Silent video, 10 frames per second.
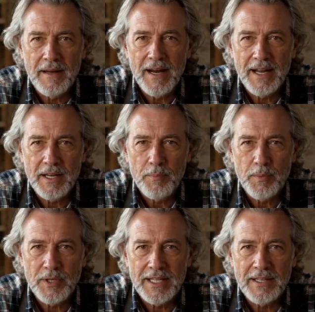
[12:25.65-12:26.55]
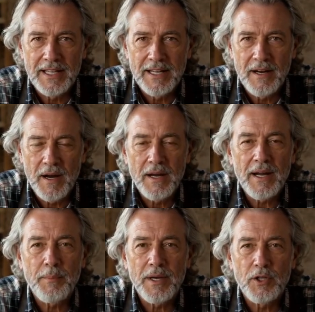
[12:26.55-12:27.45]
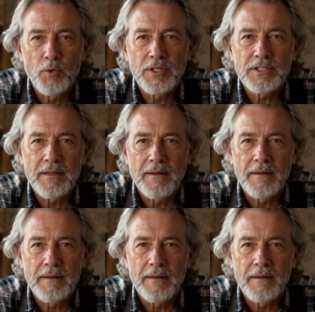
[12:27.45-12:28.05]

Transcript: and completely unambiguous.